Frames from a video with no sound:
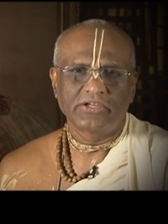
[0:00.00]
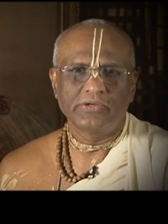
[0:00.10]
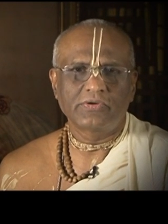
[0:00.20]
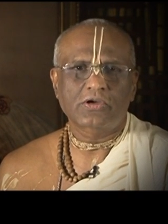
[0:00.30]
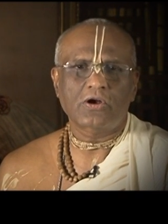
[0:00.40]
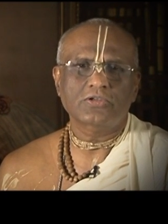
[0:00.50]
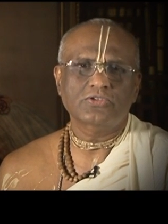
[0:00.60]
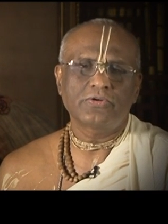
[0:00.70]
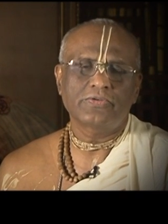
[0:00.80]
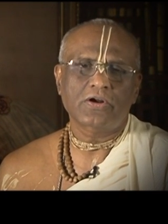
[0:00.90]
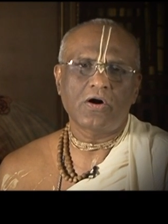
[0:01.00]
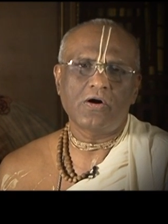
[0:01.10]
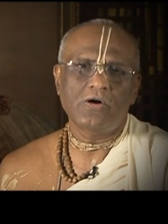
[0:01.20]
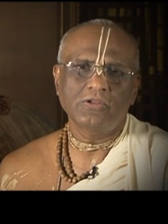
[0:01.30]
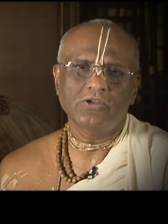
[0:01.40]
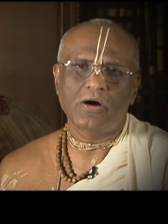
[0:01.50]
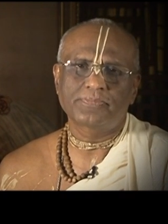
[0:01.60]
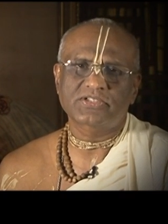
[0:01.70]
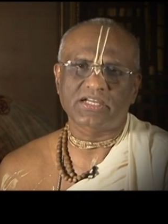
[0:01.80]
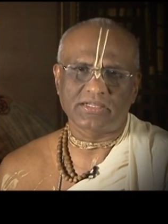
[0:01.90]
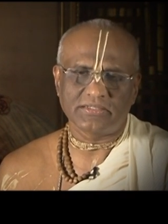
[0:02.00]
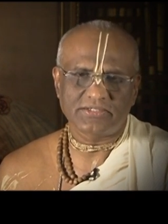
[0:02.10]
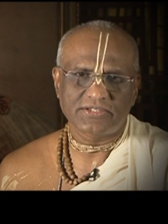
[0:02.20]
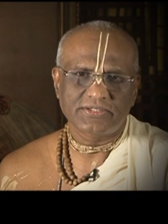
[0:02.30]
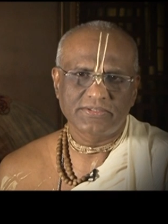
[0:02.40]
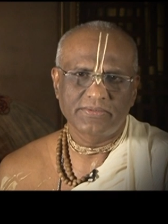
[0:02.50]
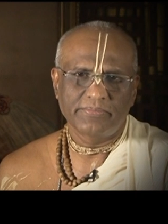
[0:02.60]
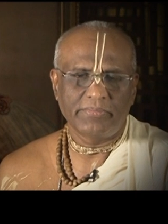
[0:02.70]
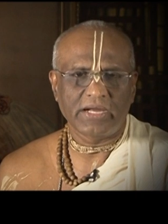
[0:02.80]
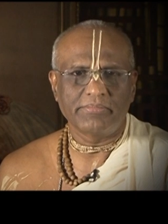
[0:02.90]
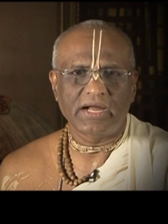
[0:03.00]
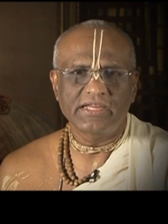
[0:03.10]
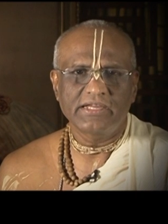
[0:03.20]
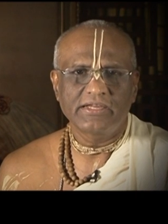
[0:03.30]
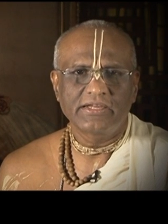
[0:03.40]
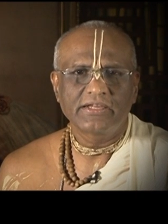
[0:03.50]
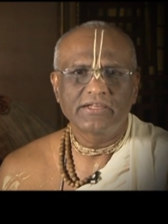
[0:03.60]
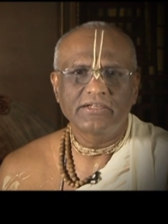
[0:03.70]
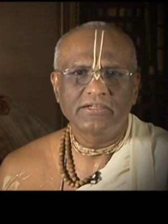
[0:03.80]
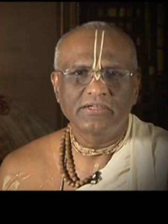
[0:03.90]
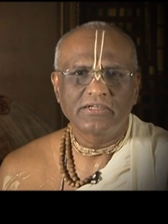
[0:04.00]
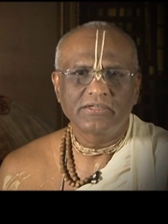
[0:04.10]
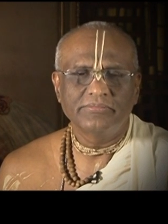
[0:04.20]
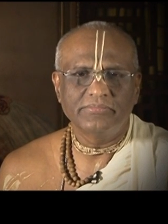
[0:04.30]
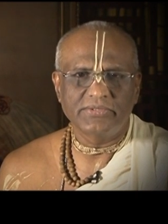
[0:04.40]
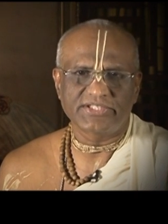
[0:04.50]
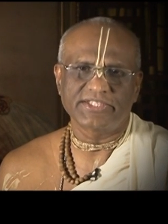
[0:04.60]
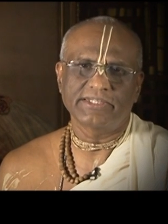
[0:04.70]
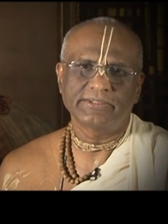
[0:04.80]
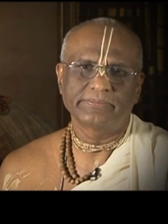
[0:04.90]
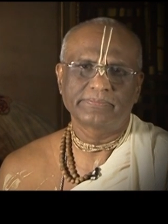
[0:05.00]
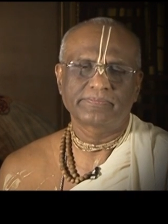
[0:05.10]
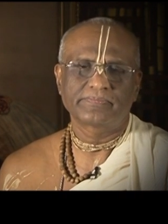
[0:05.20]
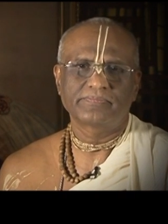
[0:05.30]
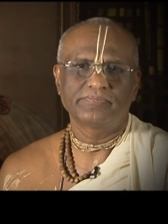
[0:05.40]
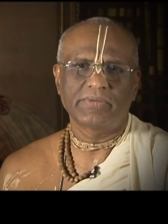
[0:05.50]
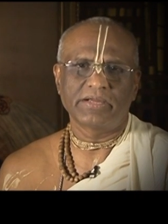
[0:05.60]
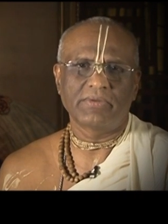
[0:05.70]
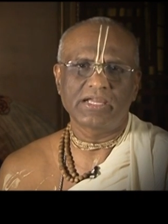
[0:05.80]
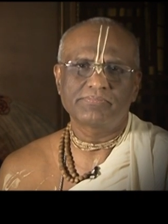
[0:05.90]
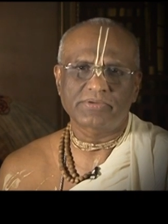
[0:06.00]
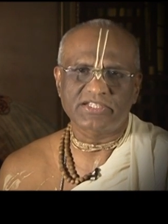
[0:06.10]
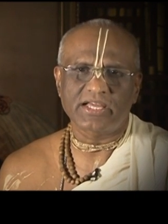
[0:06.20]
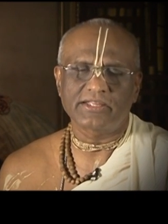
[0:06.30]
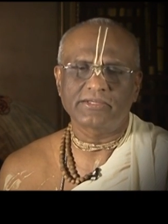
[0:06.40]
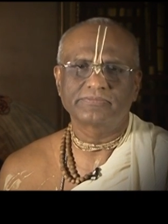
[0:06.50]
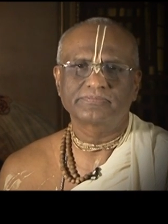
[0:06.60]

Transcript: you will cross over all the obstacles by my mercy, by my prasada.